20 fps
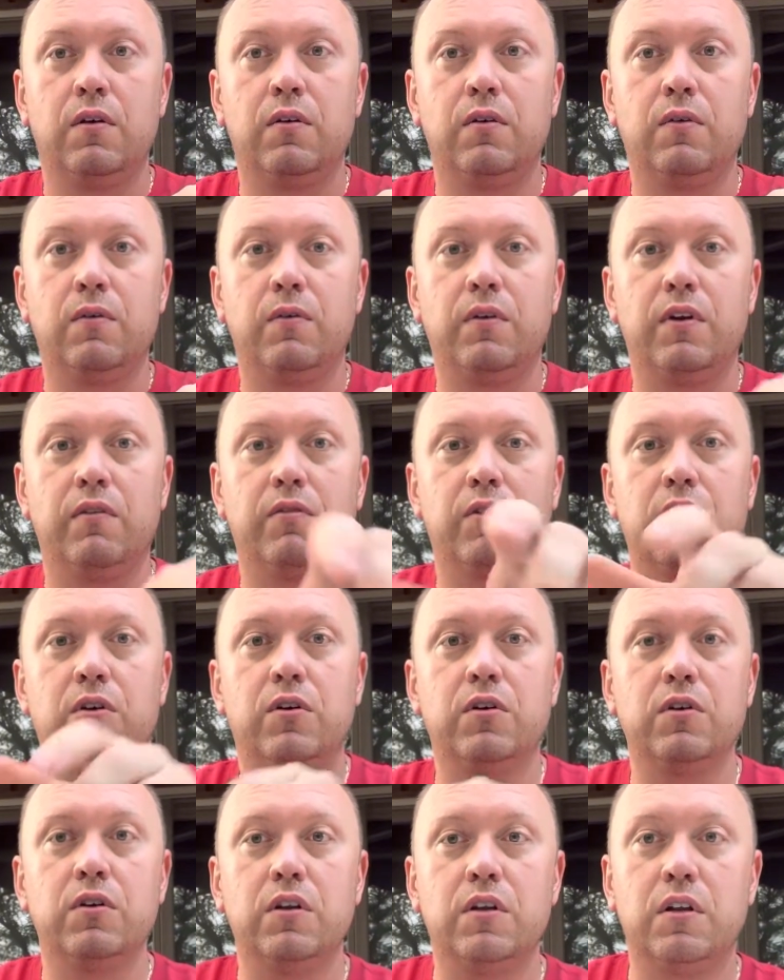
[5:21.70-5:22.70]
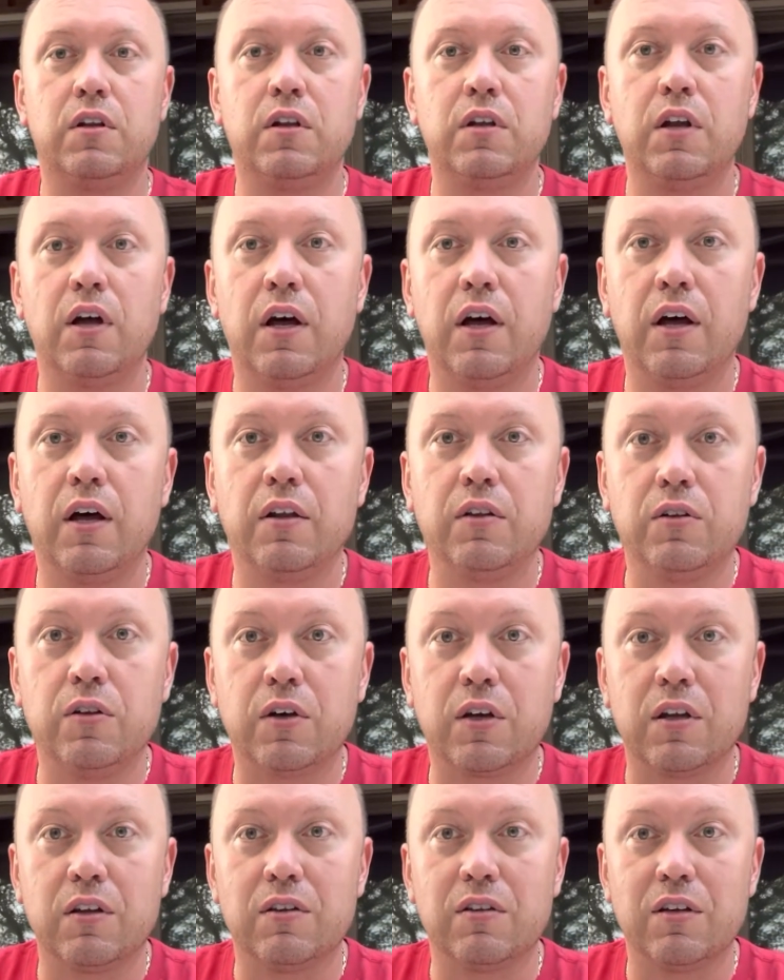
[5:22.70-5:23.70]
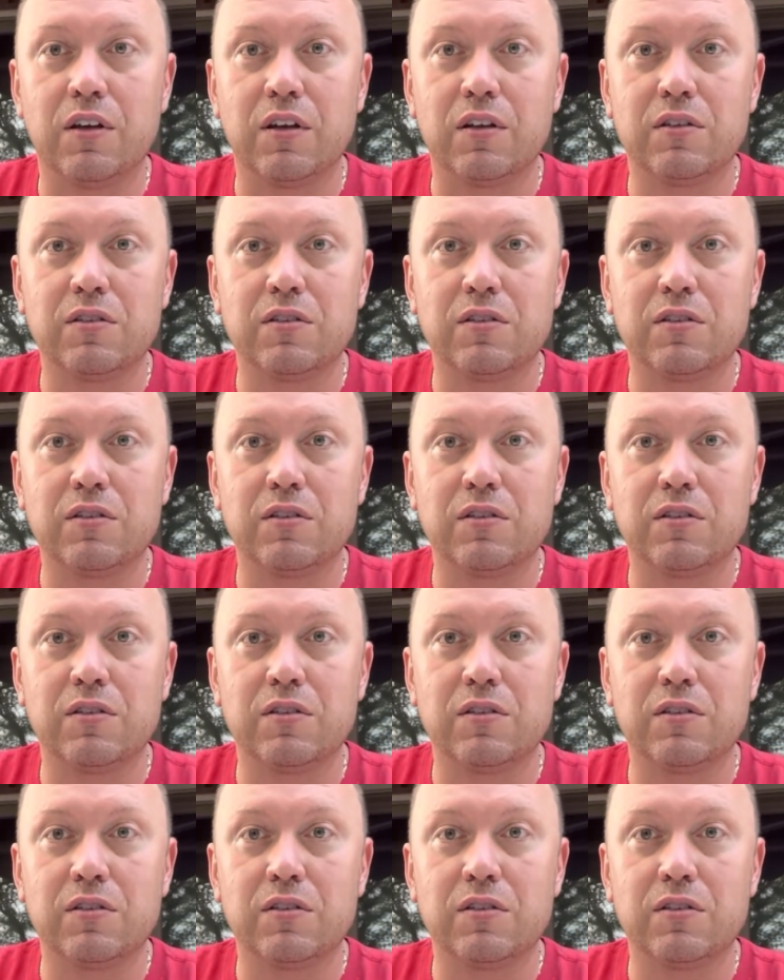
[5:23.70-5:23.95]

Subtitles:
we have a good look at things.